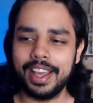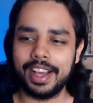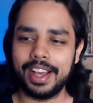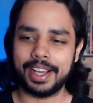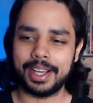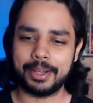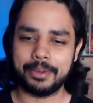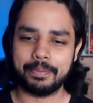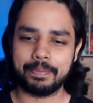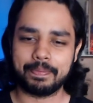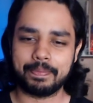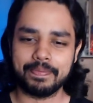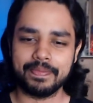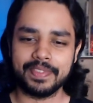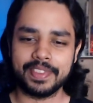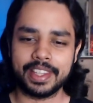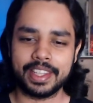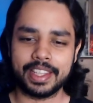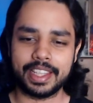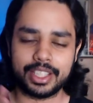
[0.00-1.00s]
Um,
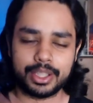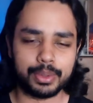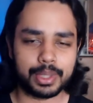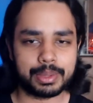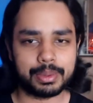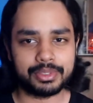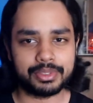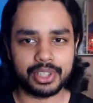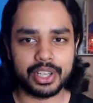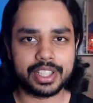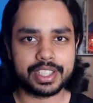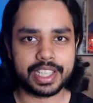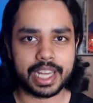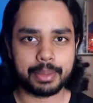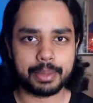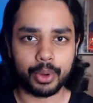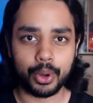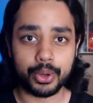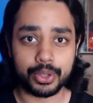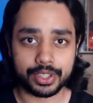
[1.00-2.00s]
this was my first
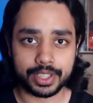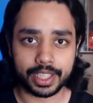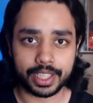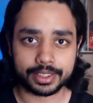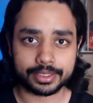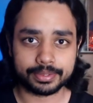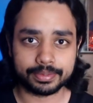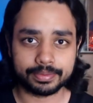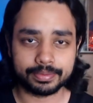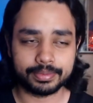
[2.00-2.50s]
time hosting.